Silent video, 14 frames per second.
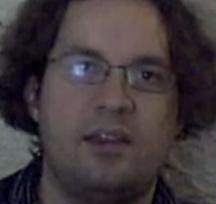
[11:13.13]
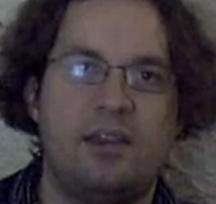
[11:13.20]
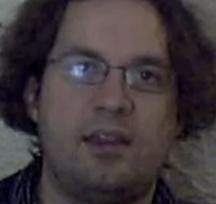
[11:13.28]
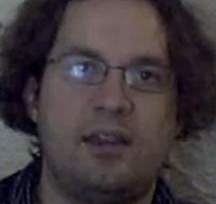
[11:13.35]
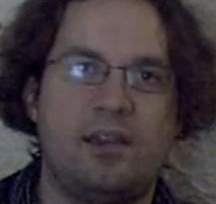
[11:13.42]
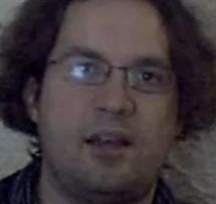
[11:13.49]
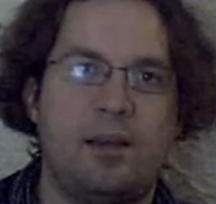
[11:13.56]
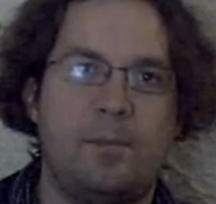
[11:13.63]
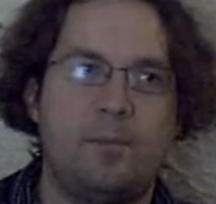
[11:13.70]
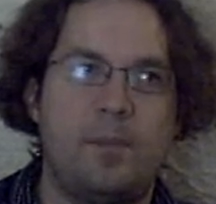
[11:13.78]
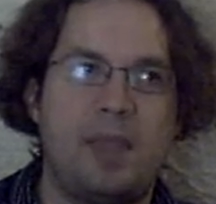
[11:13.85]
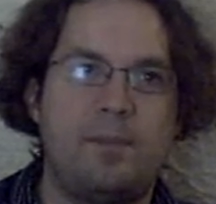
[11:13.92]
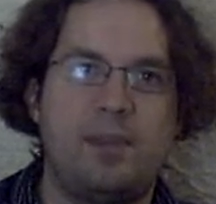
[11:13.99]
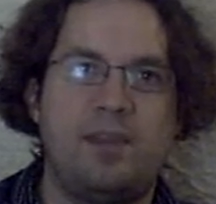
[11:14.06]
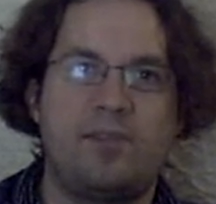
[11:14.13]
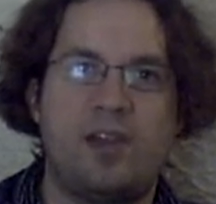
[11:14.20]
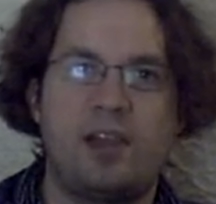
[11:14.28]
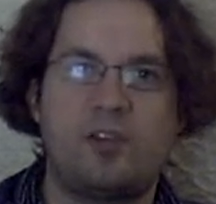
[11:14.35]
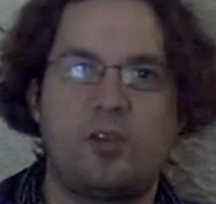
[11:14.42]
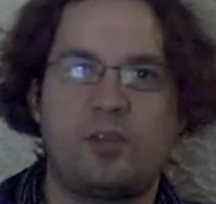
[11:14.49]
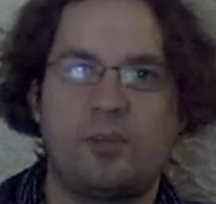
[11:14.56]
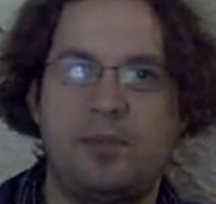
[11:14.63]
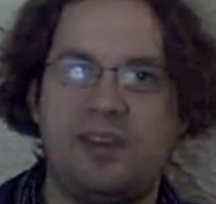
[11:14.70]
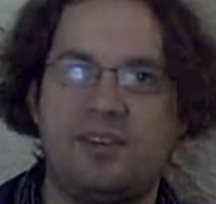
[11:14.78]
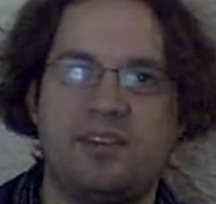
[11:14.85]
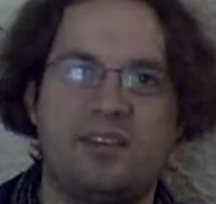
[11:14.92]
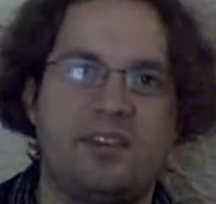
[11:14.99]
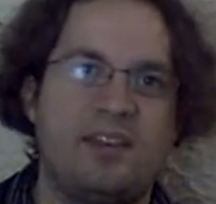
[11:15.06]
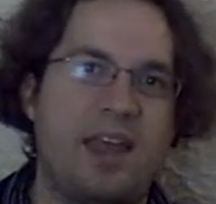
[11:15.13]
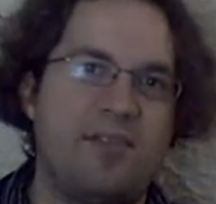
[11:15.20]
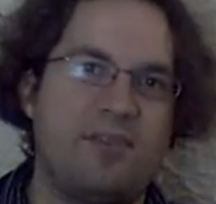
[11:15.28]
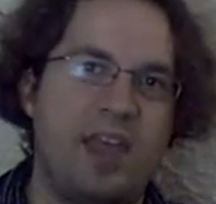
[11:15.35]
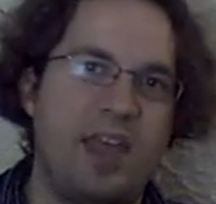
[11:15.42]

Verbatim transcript: um, maybe find all the pieces that have